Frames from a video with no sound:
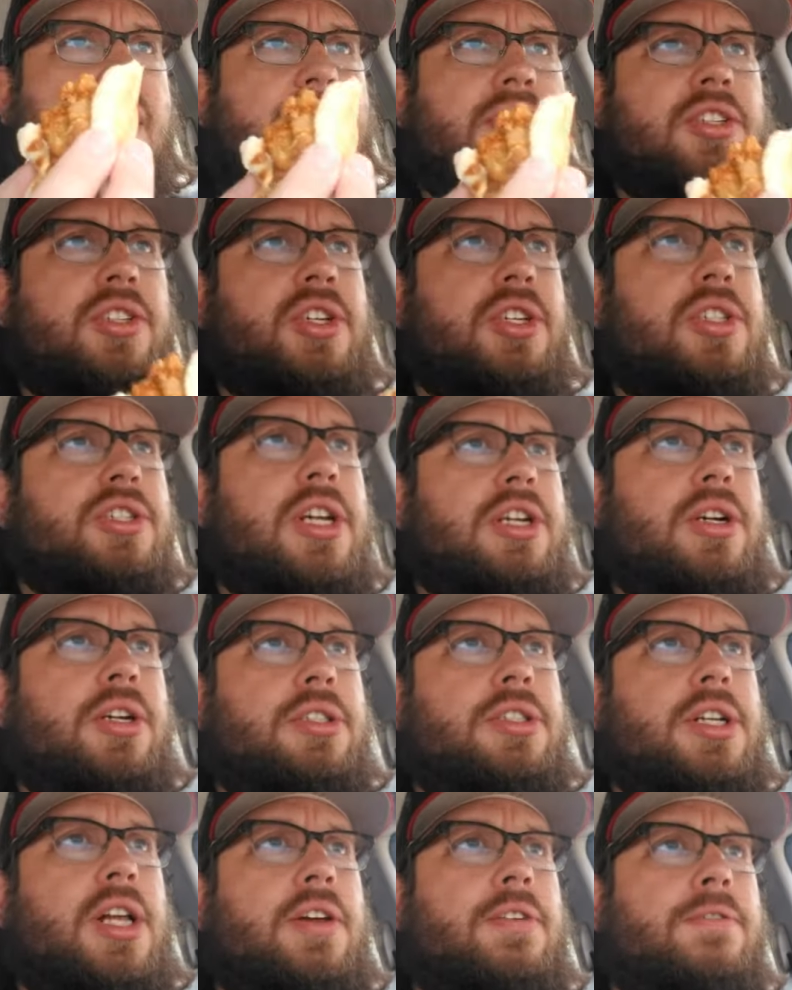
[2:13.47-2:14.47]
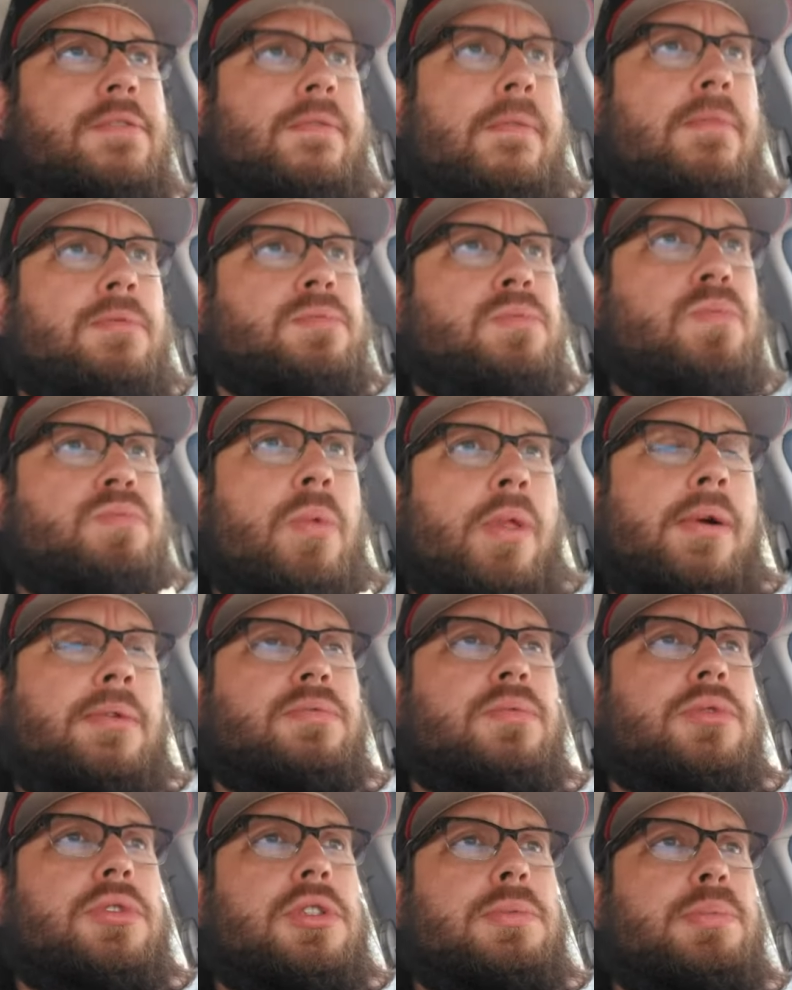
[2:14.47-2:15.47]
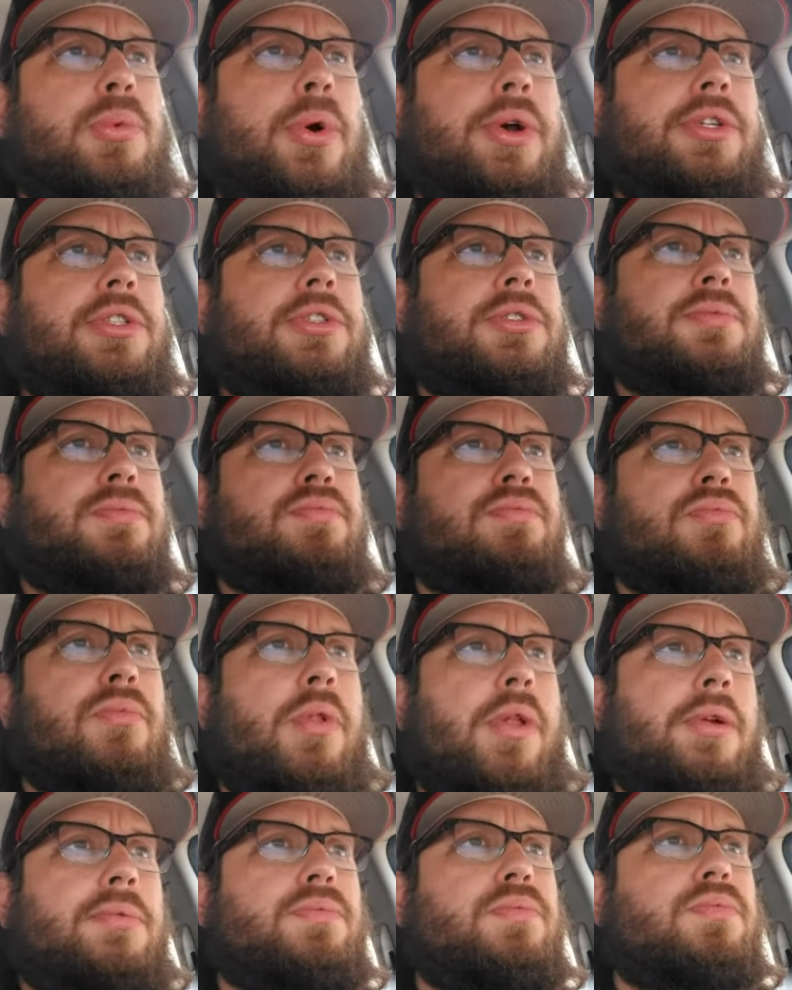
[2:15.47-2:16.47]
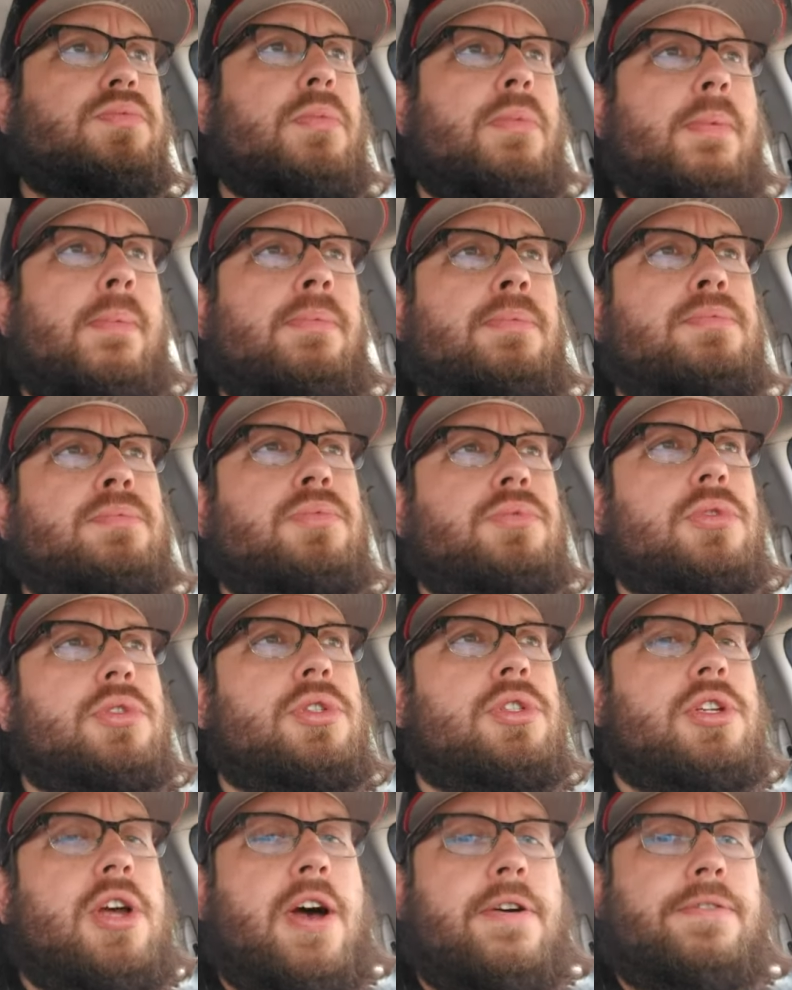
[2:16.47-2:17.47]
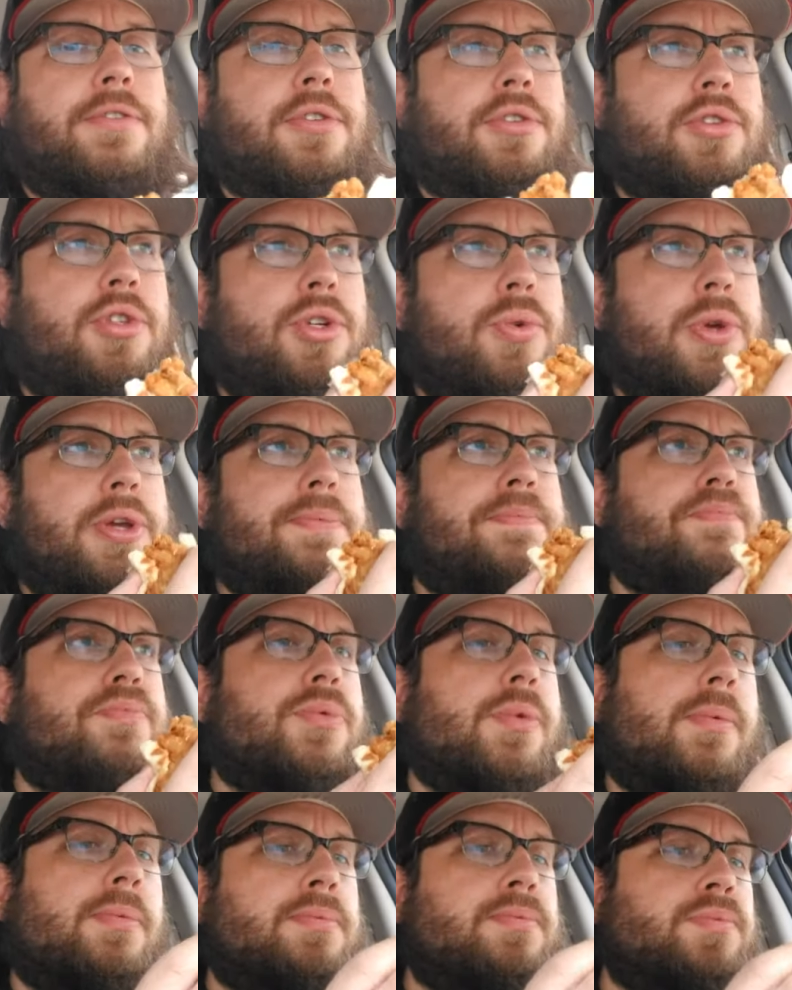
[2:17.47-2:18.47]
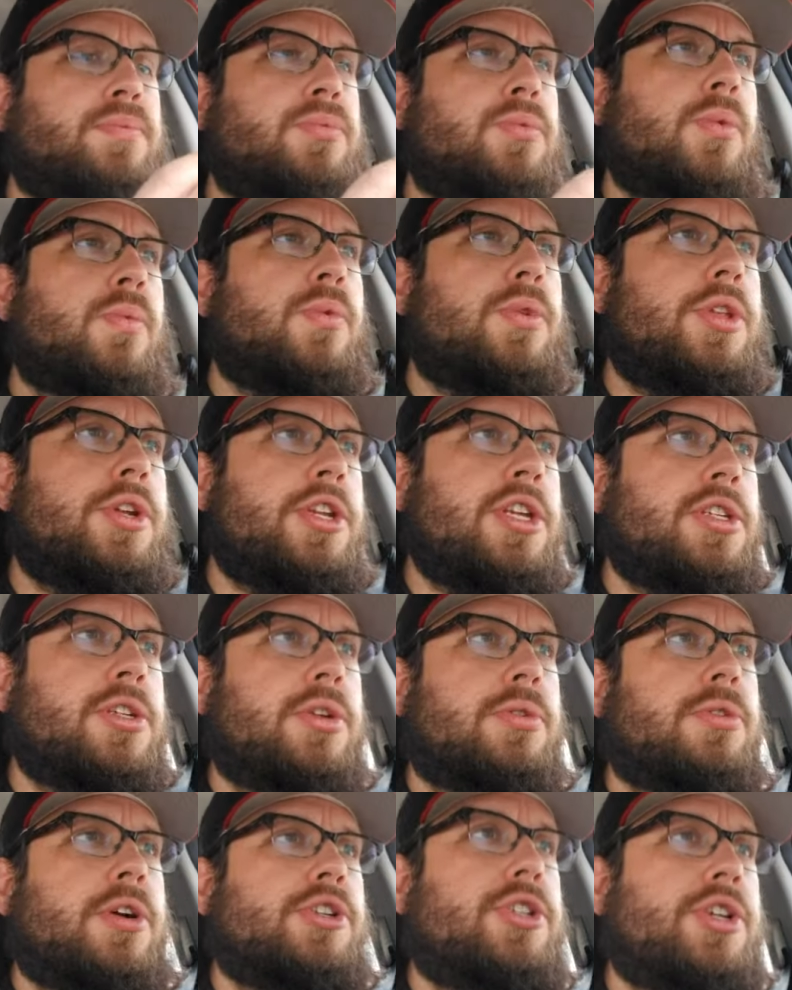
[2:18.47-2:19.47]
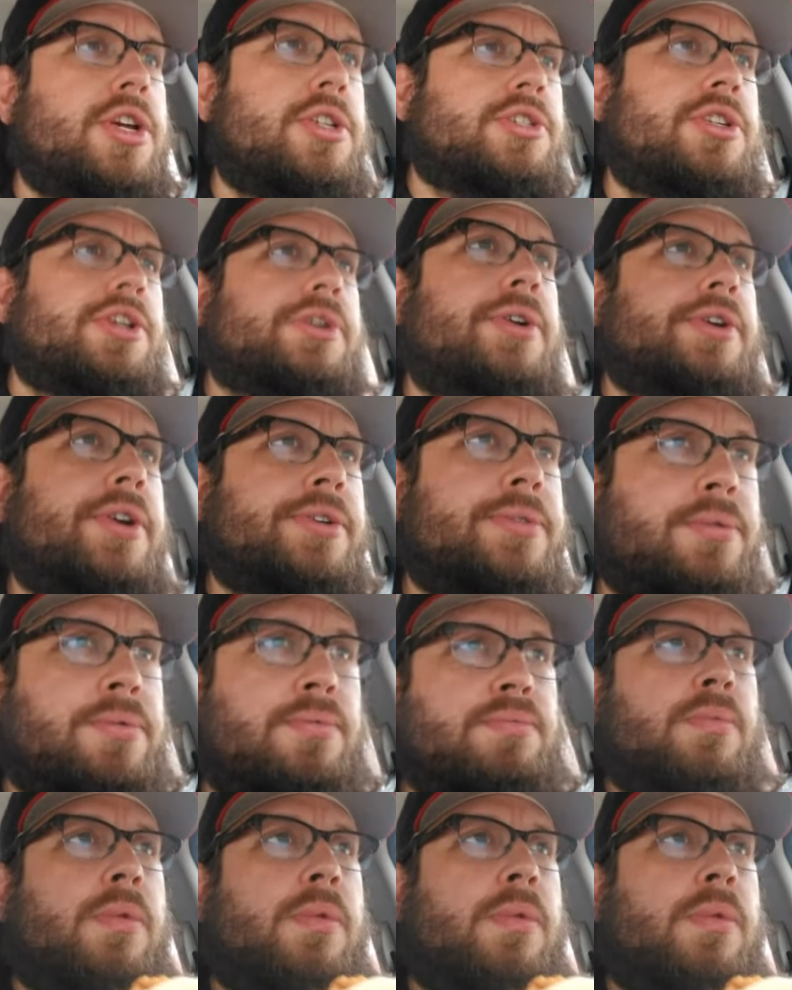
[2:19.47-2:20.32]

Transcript: And the chicken tender itself is moist, soft, chewy, with a decent crunchy exterior.